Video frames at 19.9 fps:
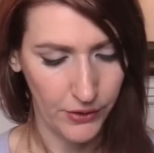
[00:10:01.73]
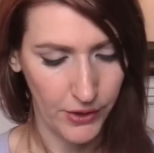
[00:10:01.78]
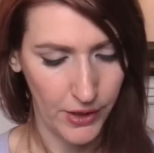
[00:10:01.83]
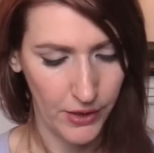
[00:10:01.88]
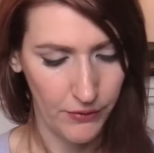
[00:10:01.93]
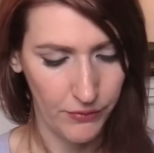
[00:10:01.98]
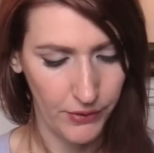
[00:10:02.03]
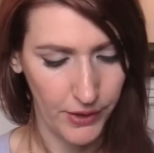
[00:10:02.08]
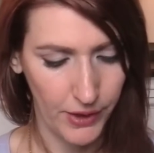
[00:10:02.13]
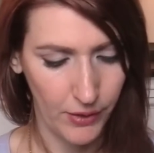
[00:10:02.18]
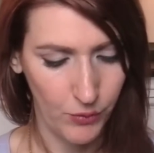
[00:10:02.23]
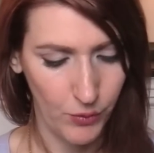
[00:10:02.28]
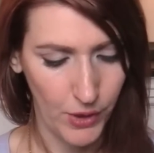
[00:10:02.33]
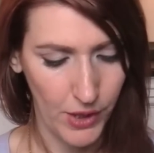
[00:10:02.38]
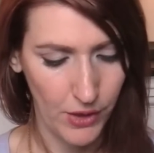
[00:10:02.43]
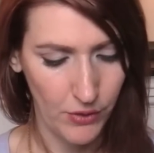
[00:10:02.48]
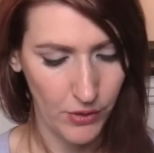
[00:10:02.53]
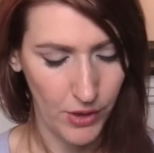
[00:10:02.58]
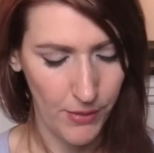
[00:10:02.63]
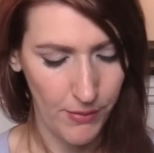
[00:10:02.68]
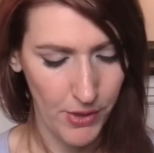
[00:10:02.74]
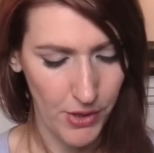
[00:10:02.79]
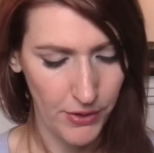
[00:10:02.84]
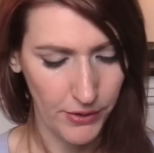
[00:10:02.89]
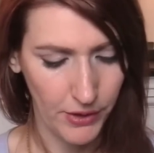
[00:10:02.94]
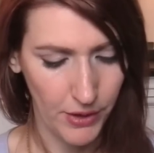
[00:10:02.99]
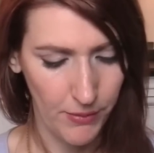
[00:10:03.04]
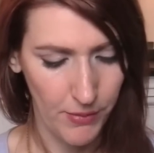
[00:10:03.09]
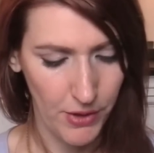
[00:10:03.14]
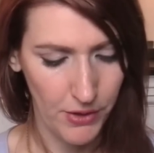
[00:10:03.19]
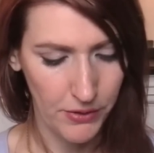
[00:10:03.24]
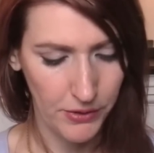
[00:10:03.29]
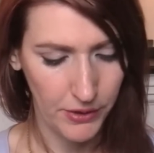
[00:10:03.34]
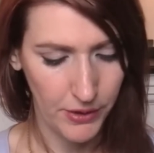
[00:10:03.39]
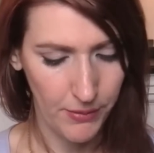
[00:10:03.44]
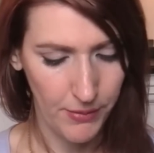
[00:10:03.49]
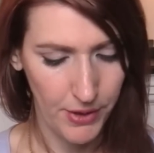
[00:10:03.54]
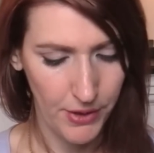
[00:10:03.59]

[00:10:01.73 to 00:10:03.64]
kind of like, well, come on, come on, come